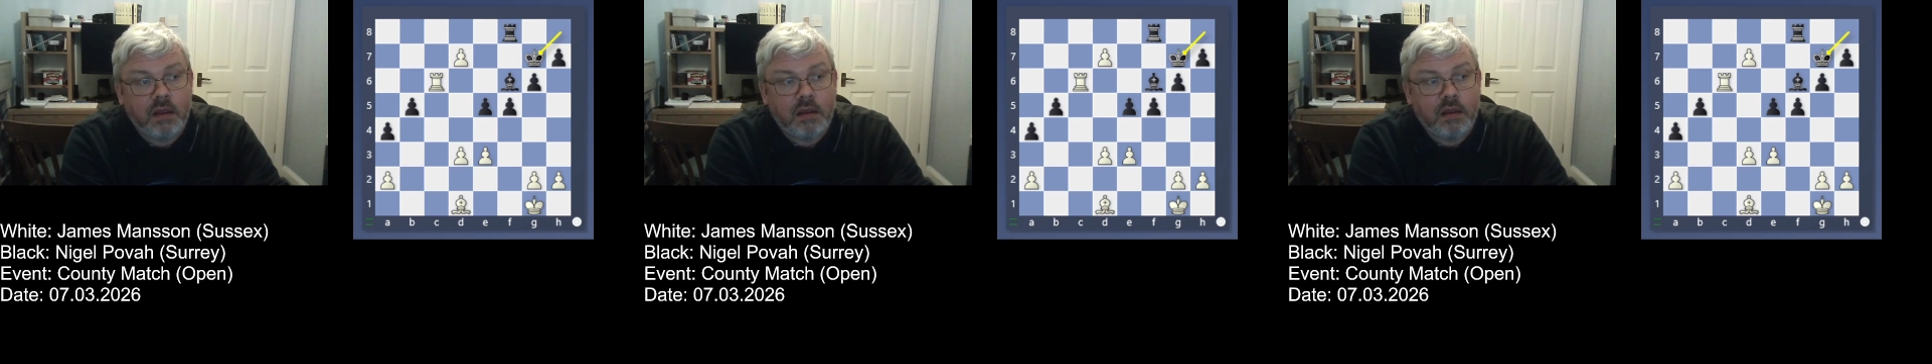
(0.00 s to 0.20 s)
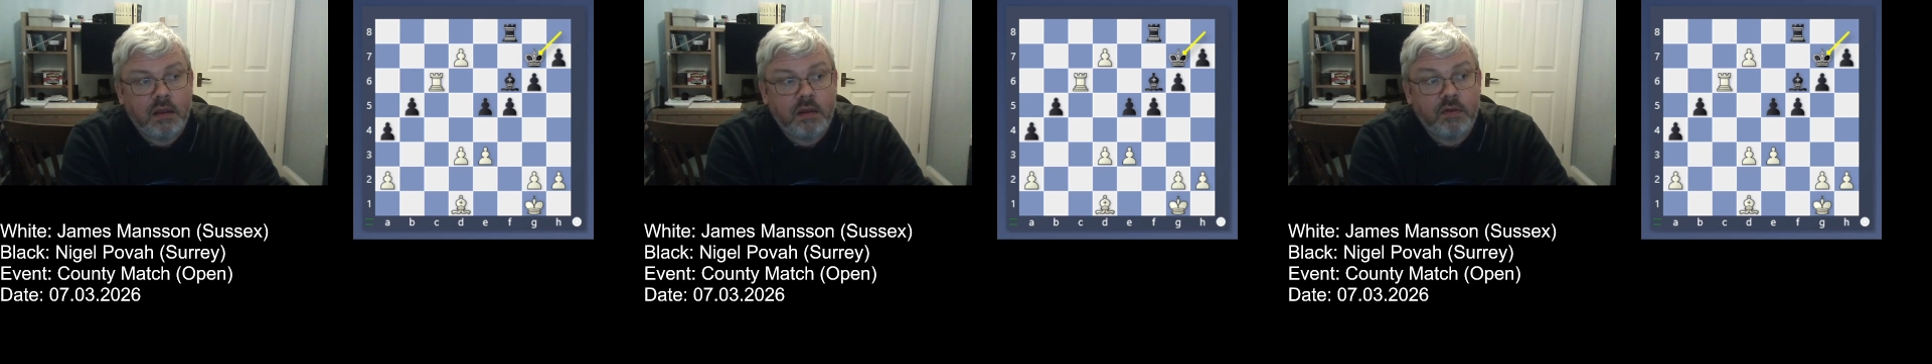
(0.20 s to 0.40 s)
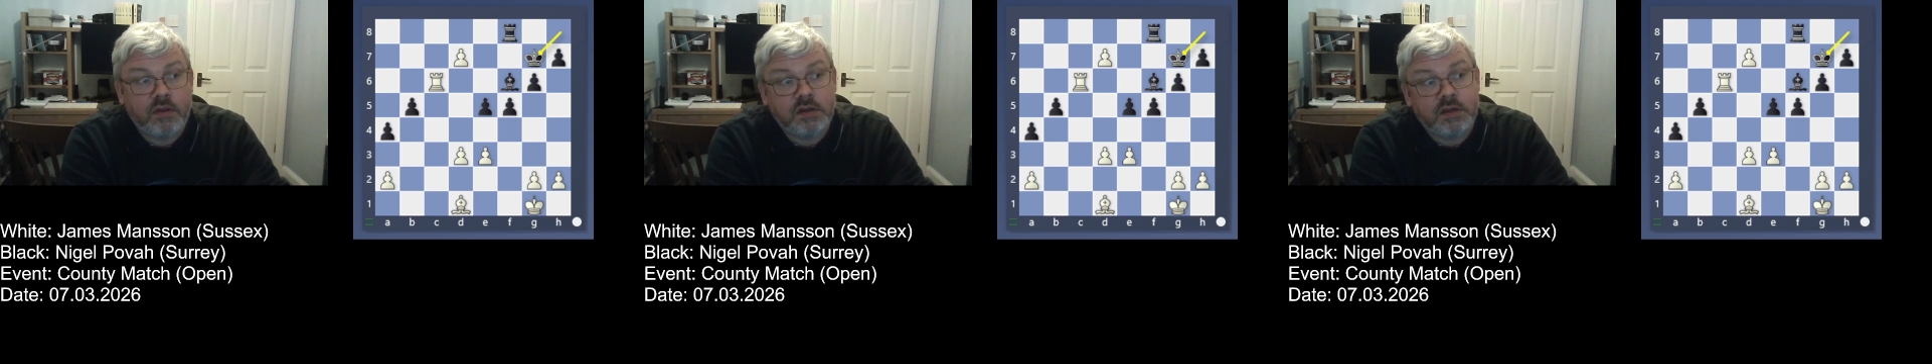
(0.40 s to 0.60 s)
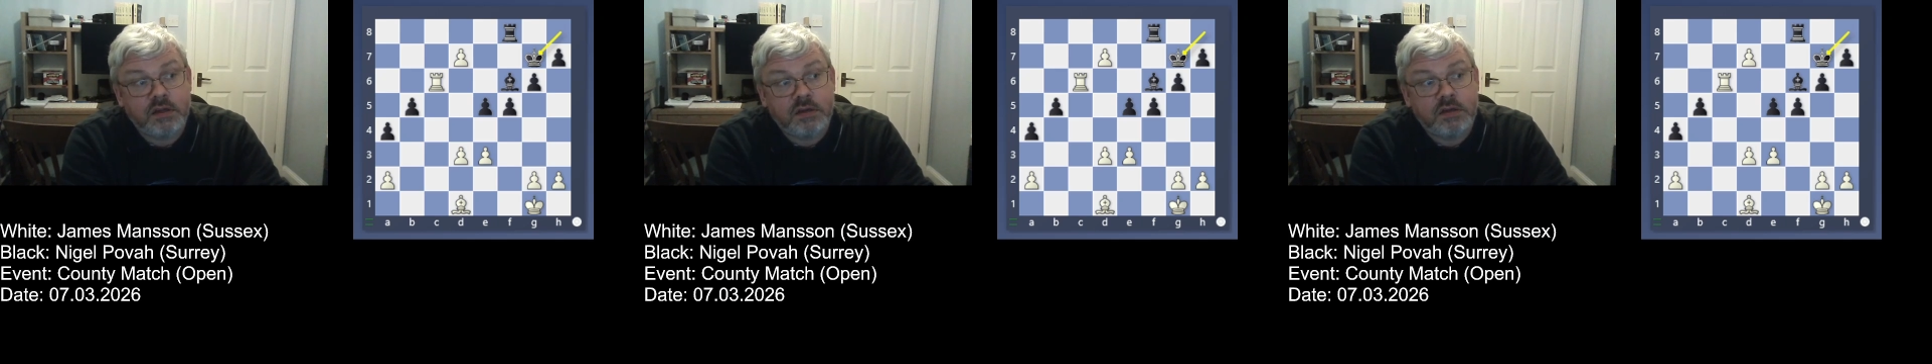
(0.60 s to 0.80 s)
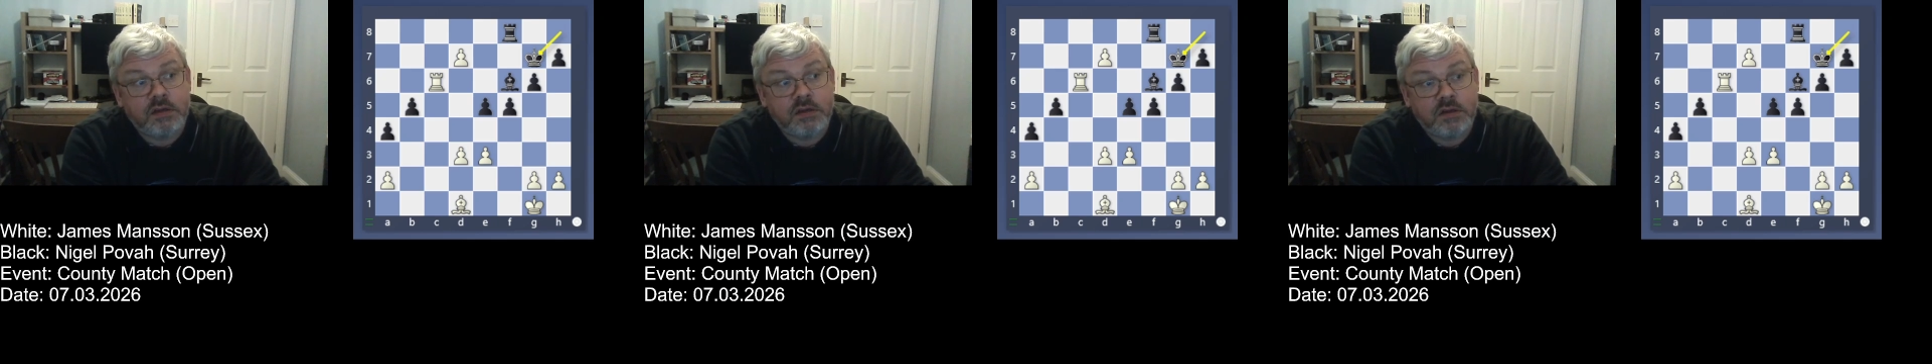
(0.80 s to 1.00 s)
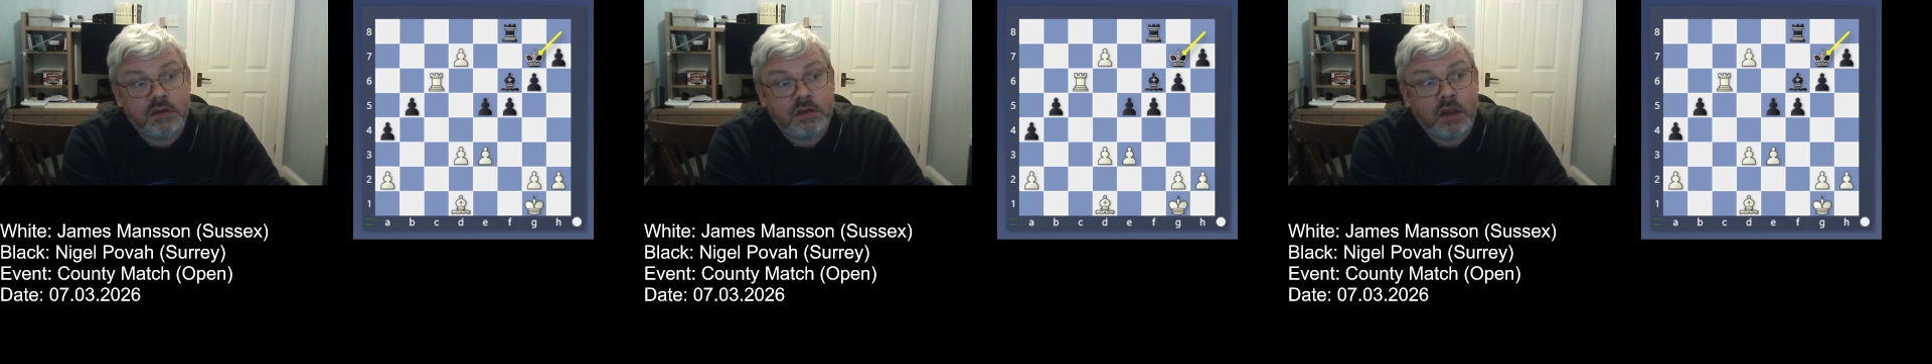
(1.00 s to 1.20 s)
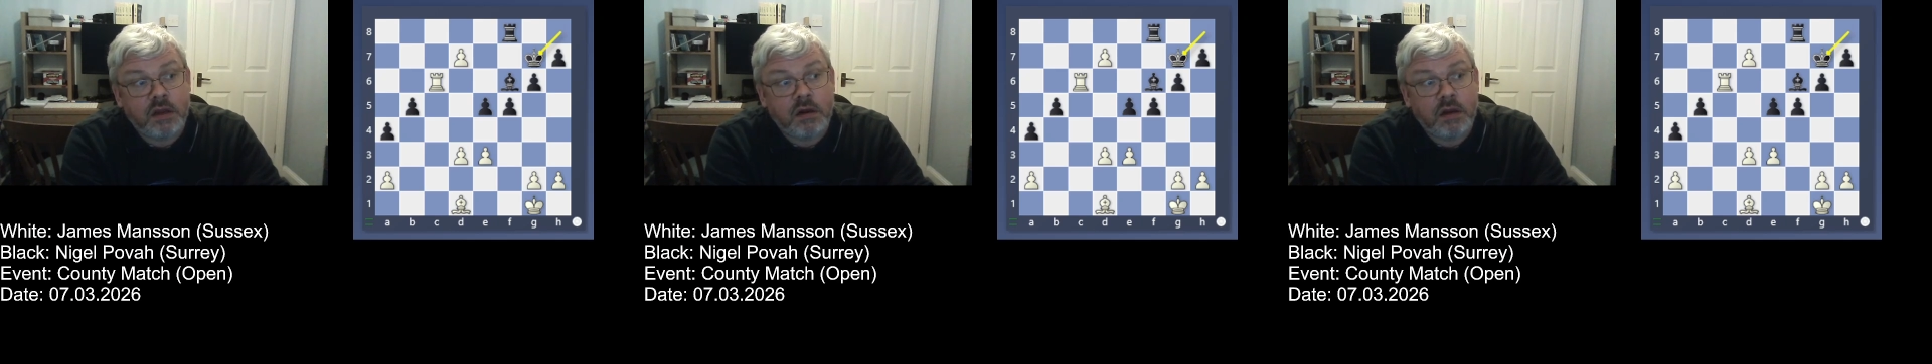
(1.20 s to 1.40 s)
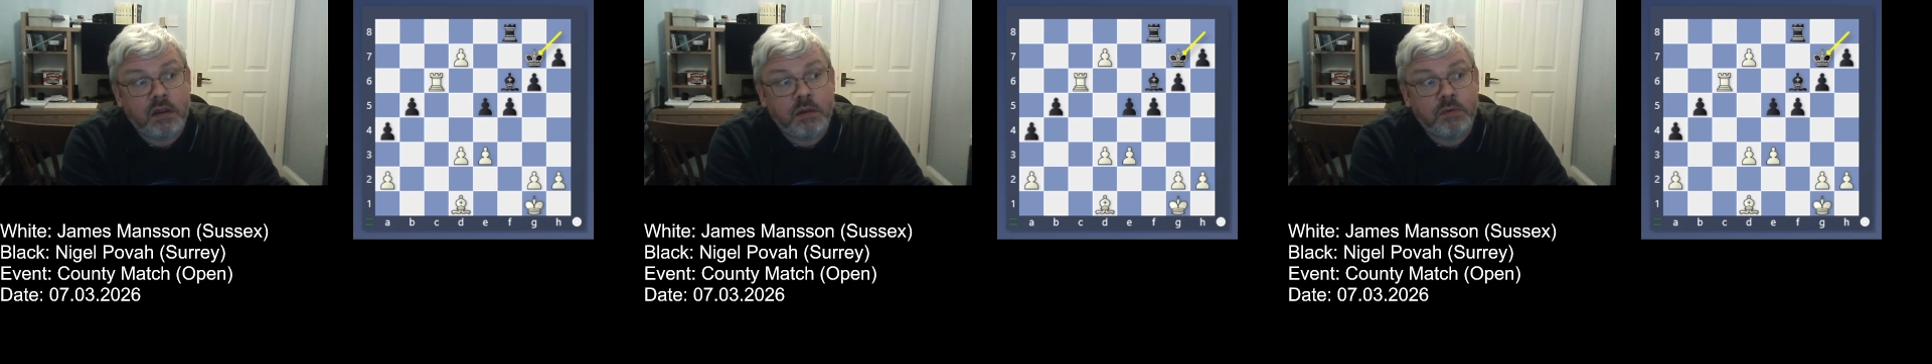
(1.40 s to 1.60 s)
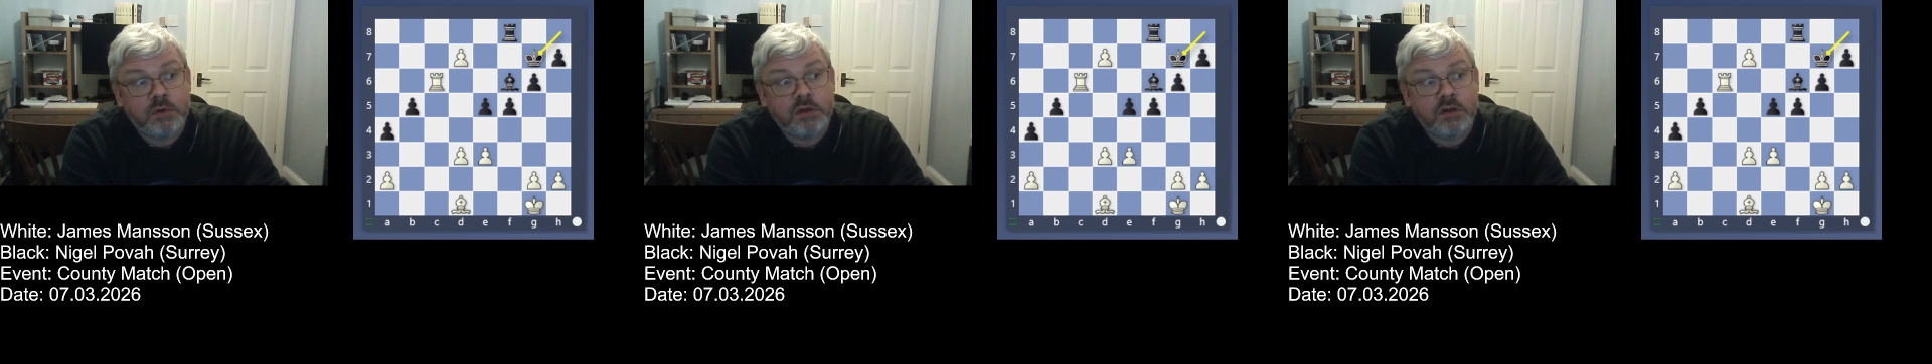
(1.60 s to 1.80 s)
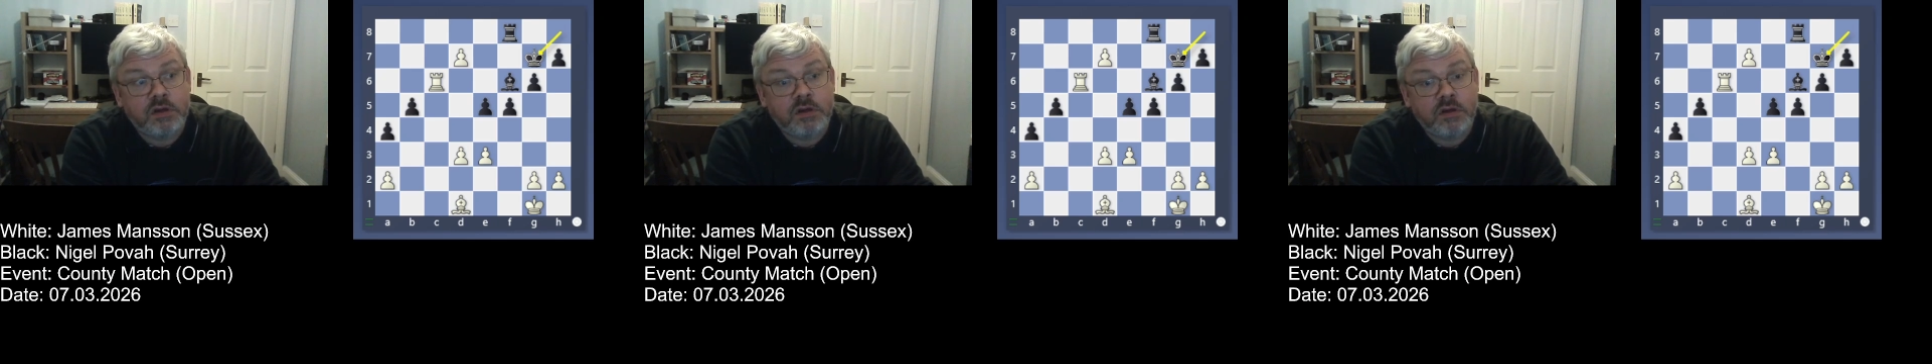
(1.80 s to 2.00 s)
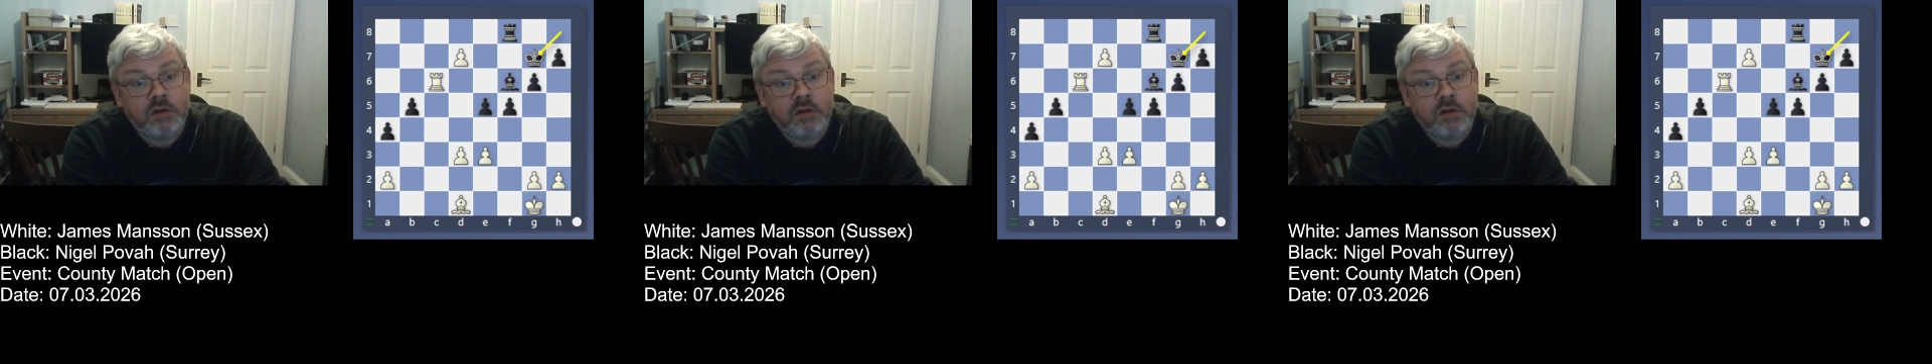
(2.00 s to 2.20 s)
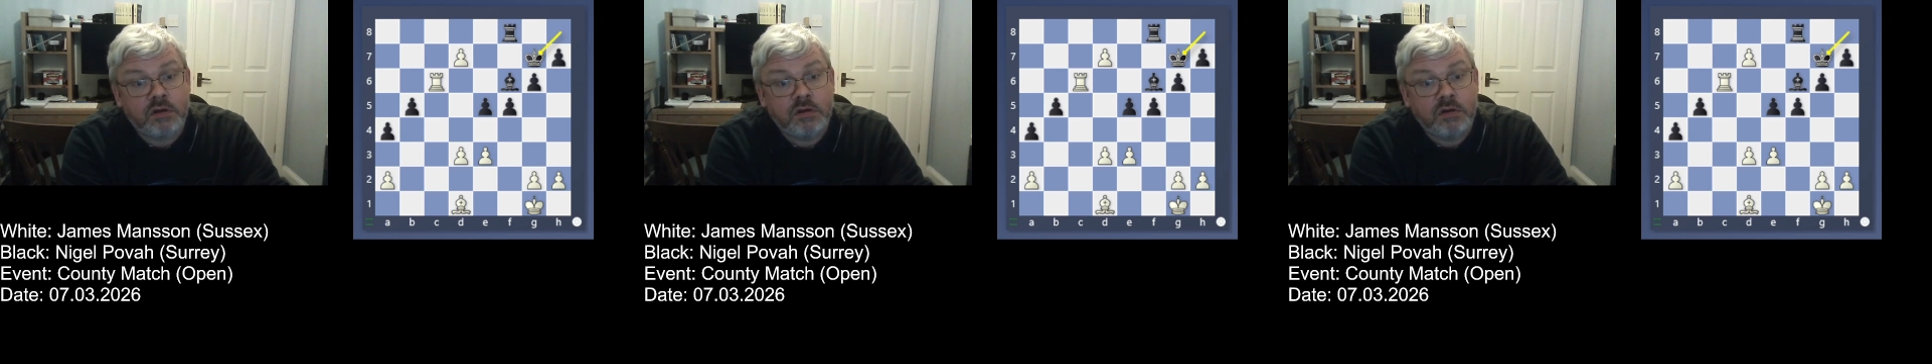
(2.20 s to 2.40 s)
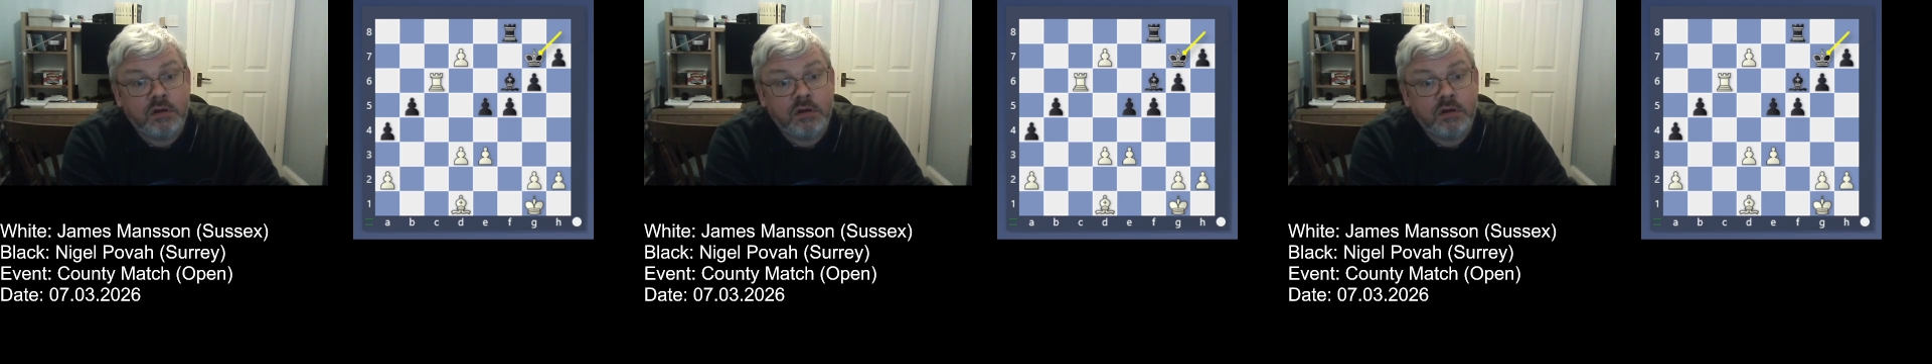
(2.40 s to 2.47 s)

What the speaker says: This is incidentally the position that